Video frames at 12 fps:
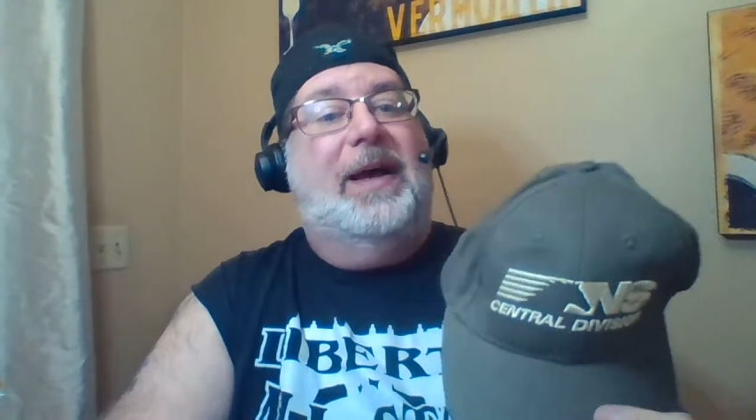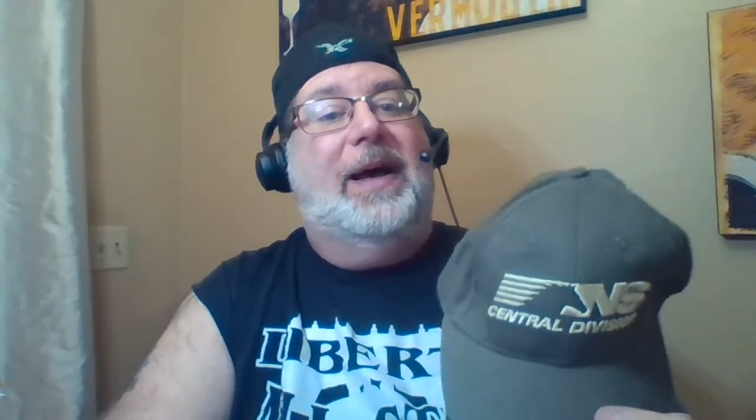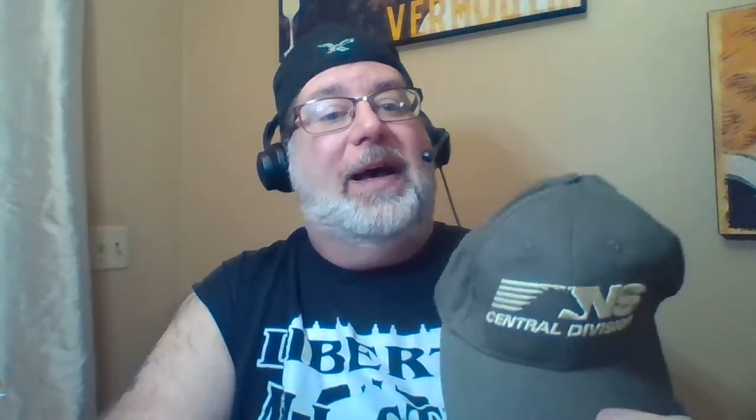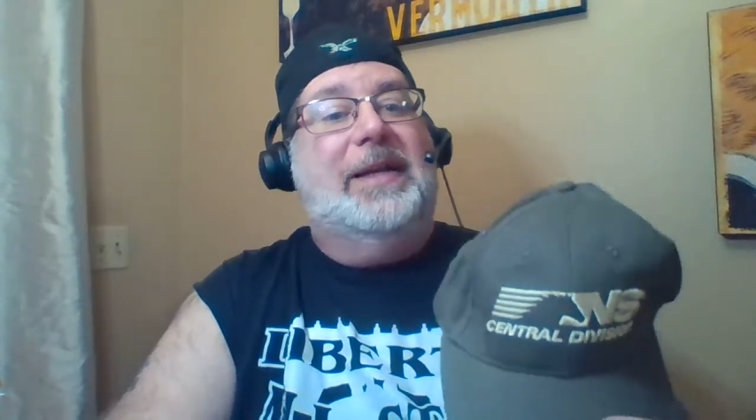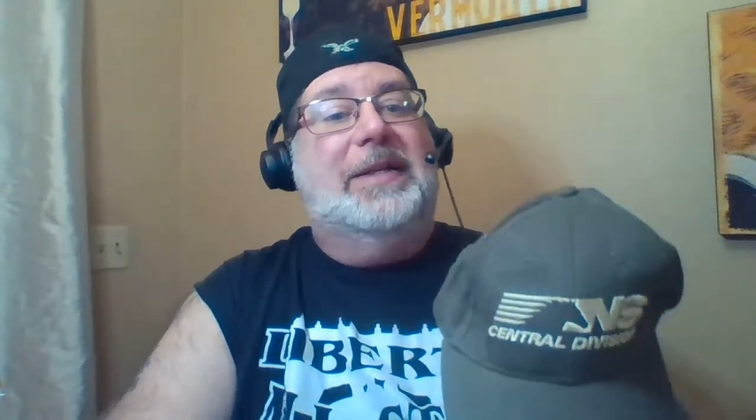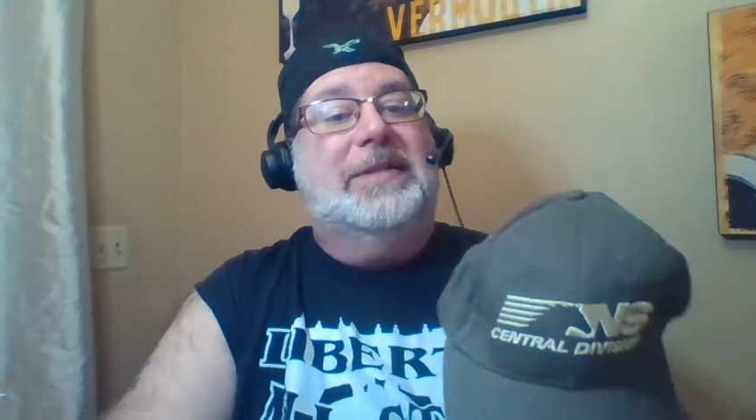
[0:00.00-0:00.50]

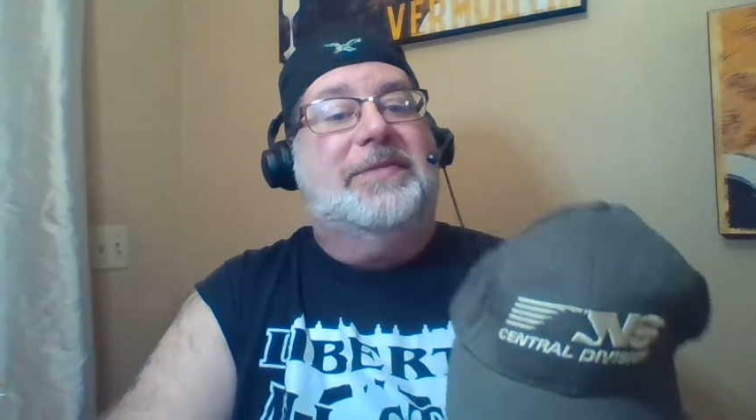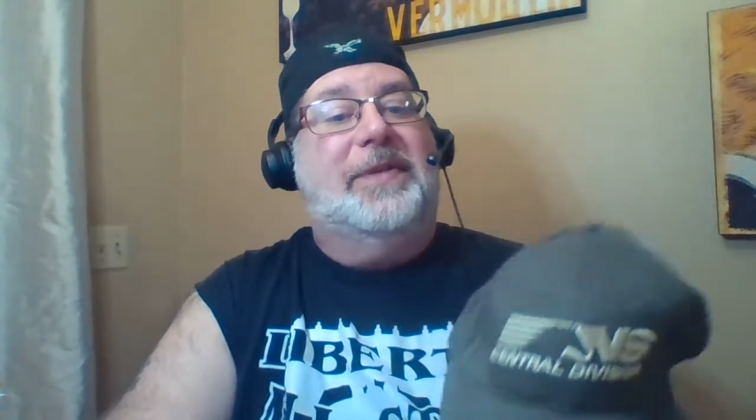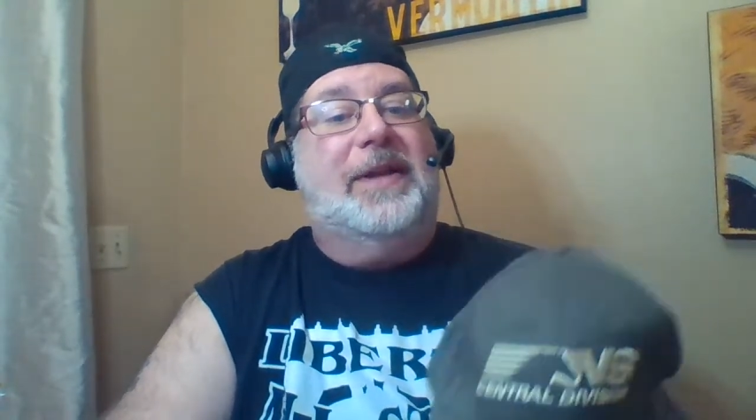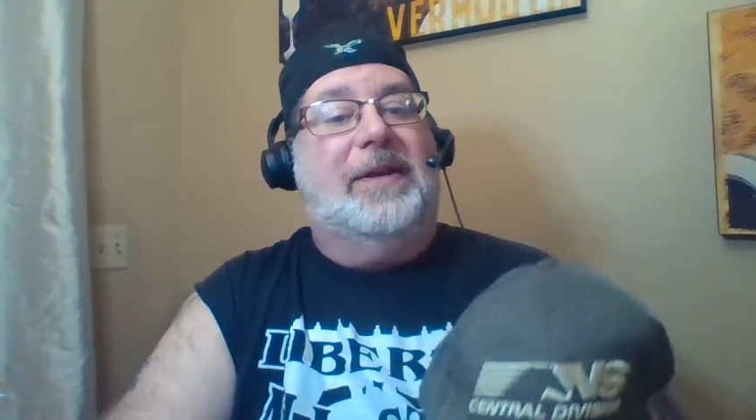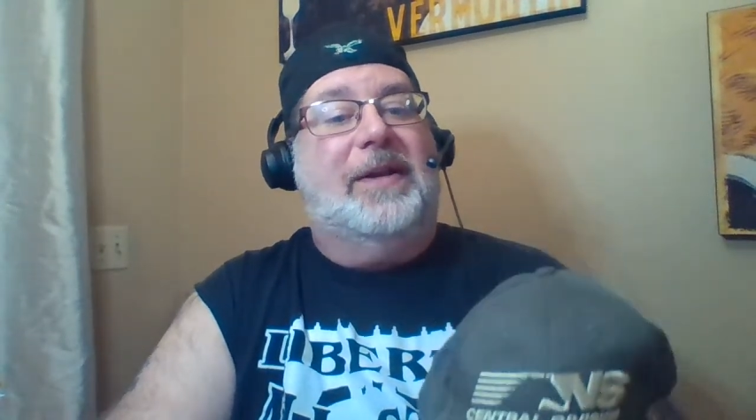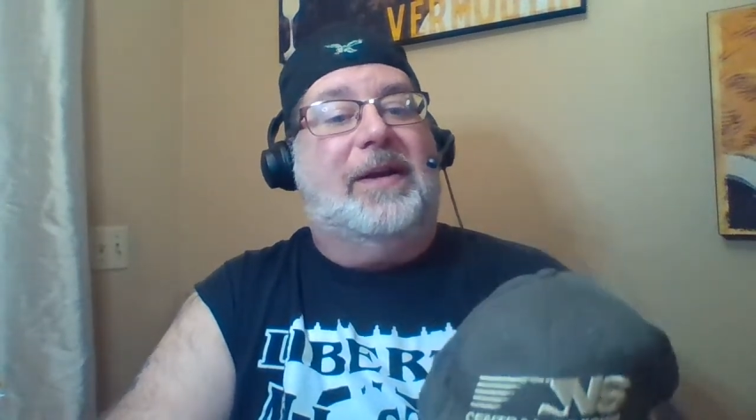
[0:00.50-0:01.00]
I just
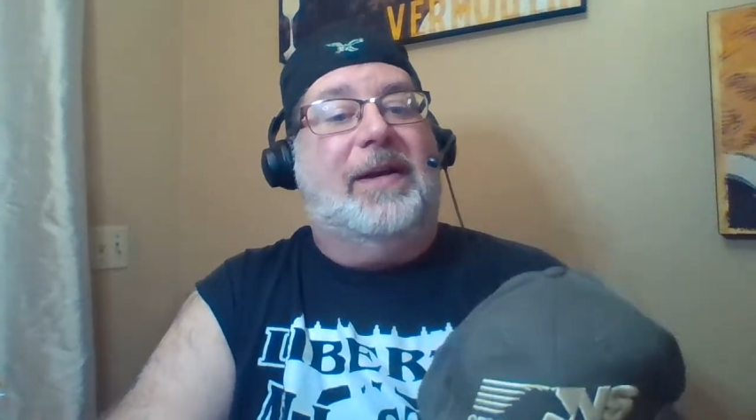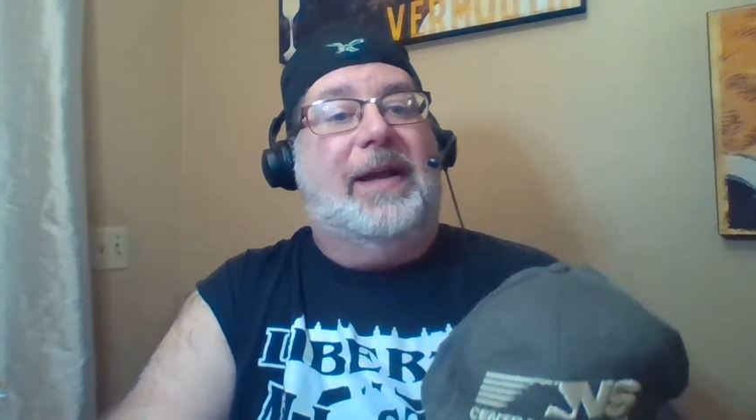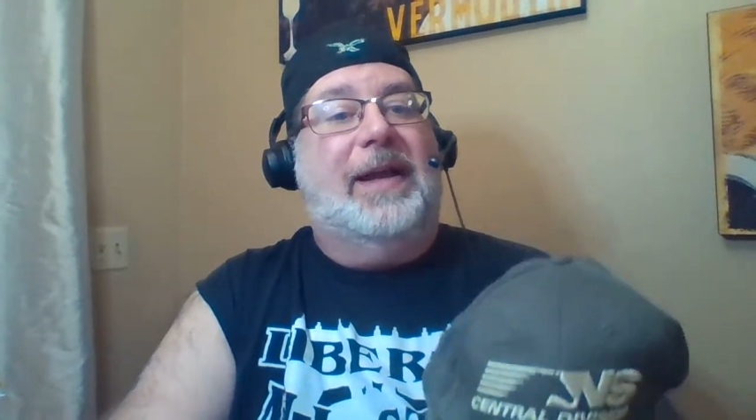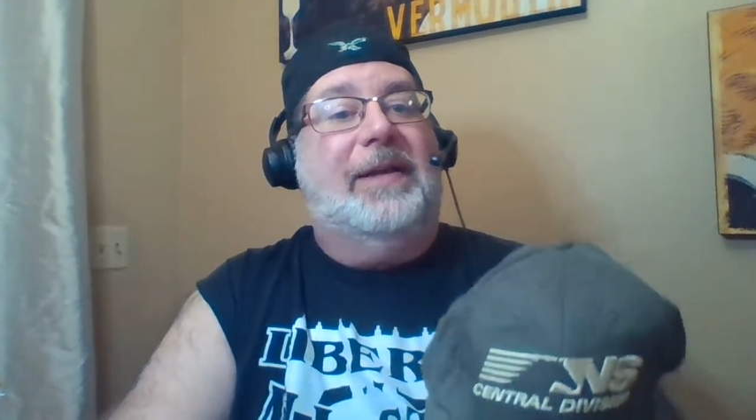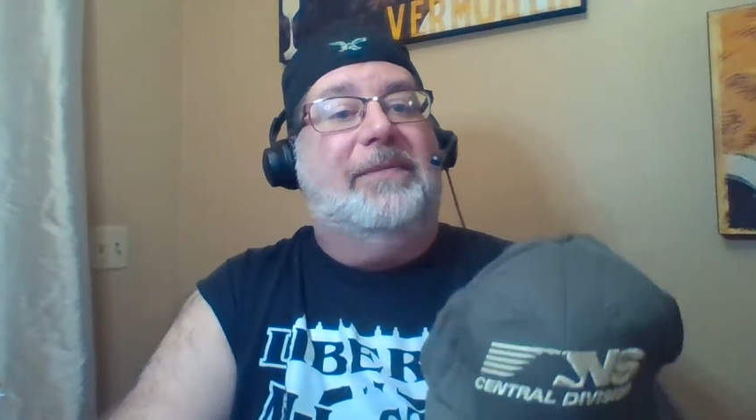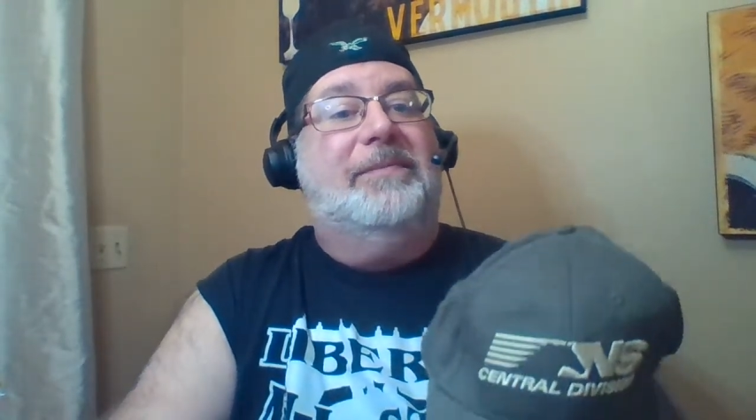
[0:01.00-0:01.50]
figured, all
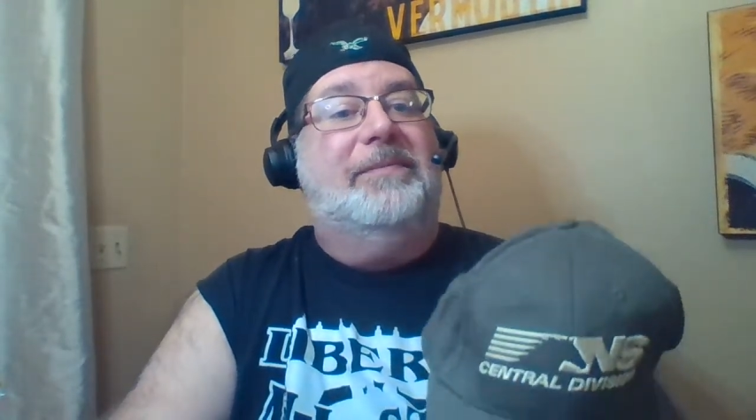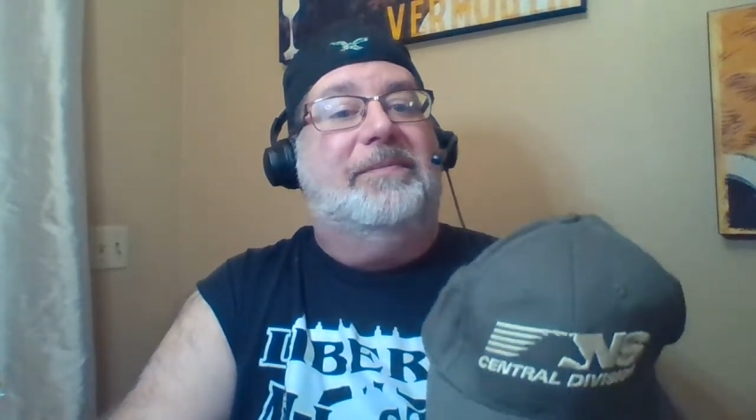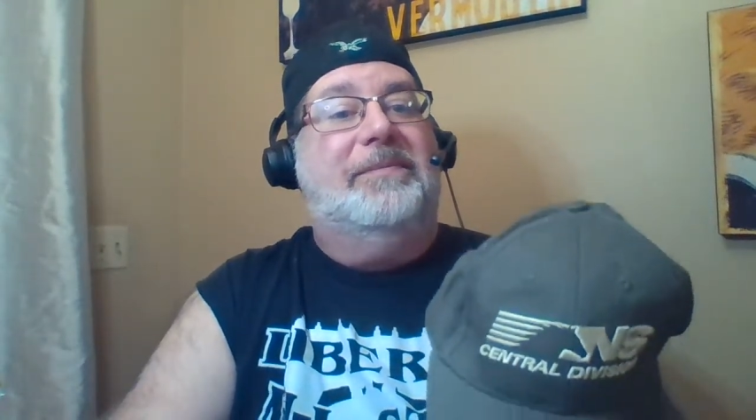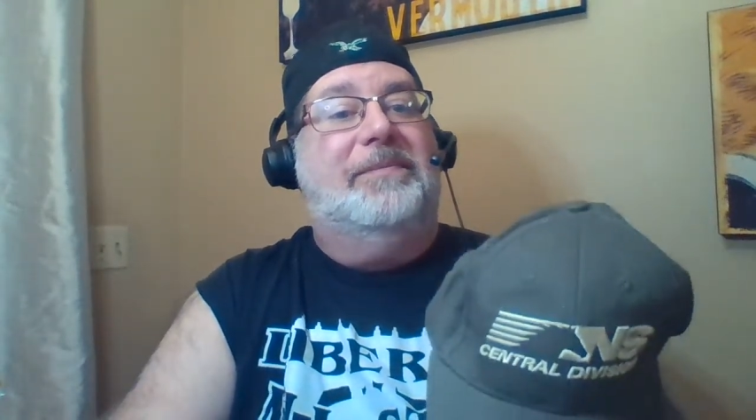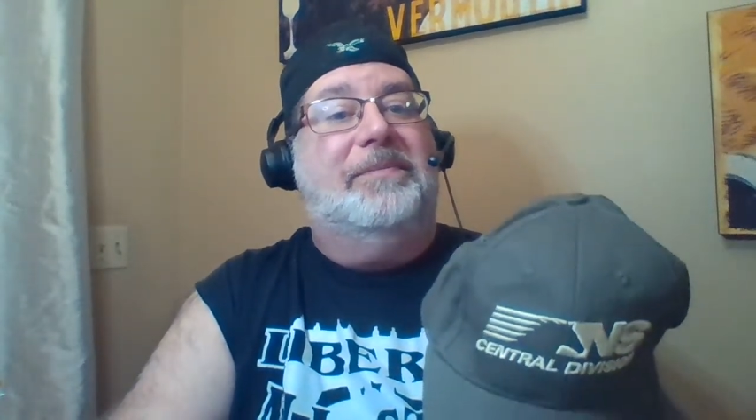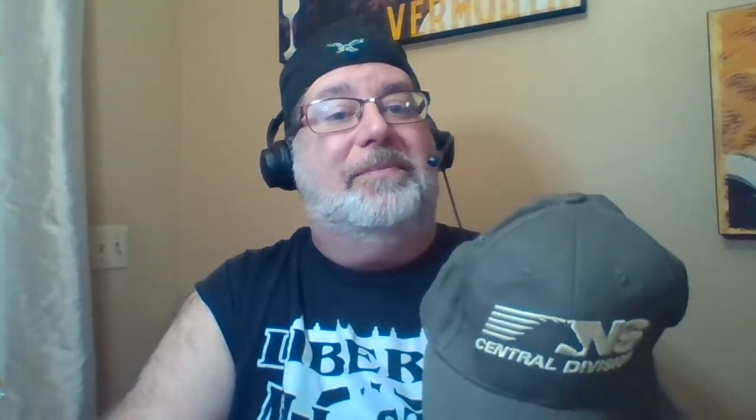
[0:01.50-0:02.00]
right,
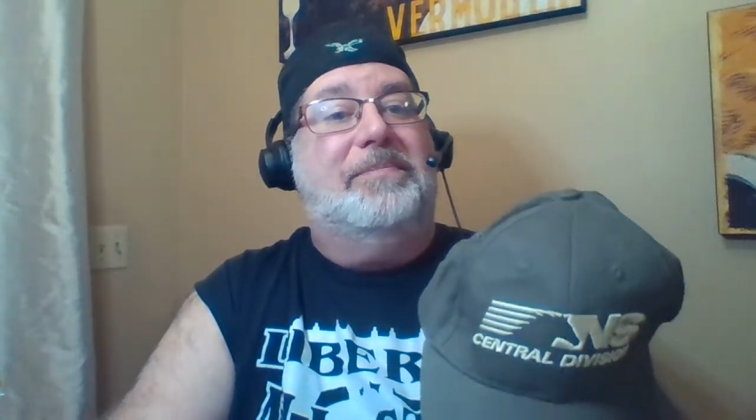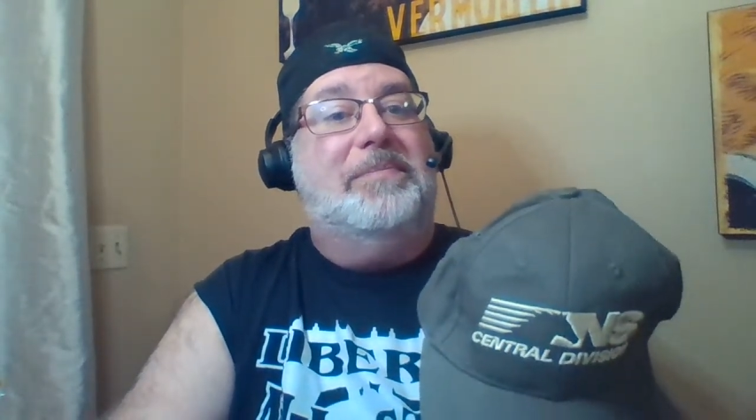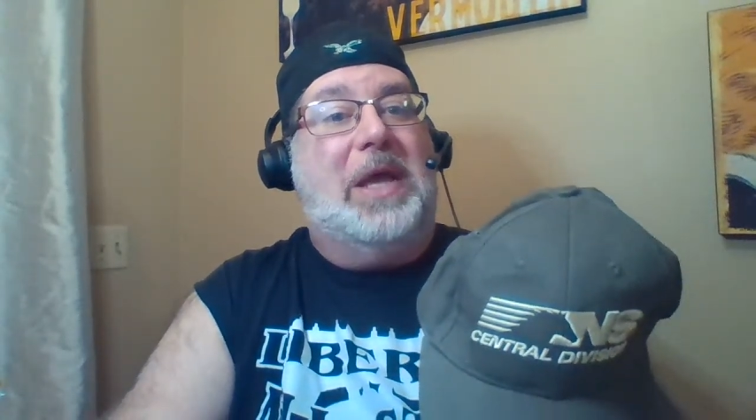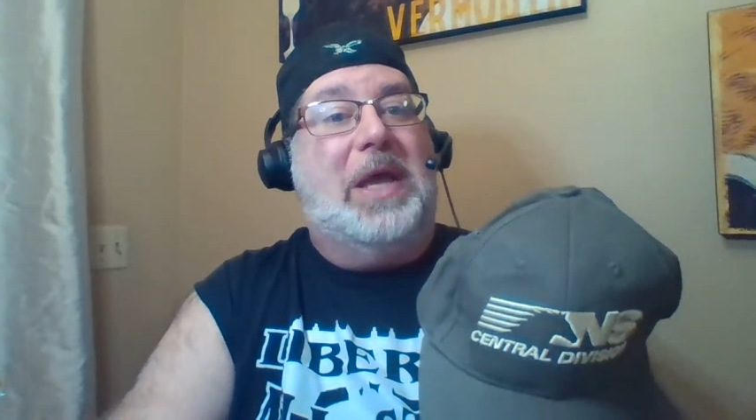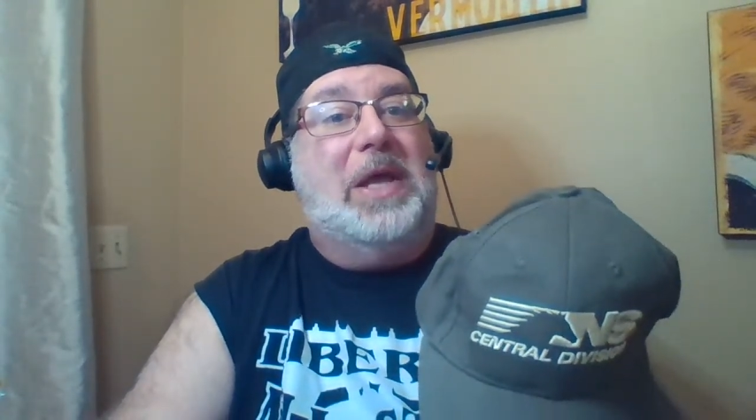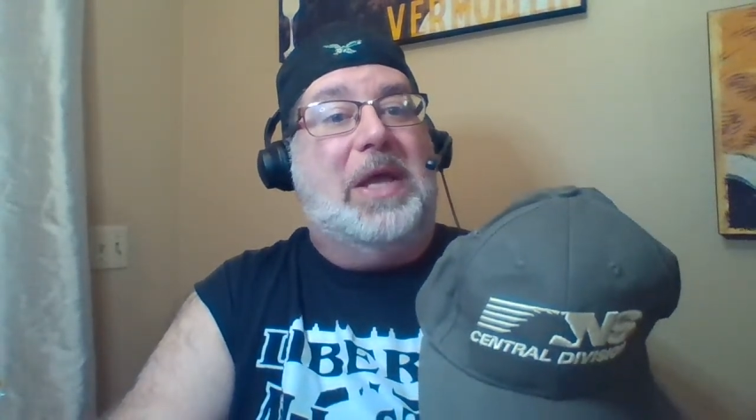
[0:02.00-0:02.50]
it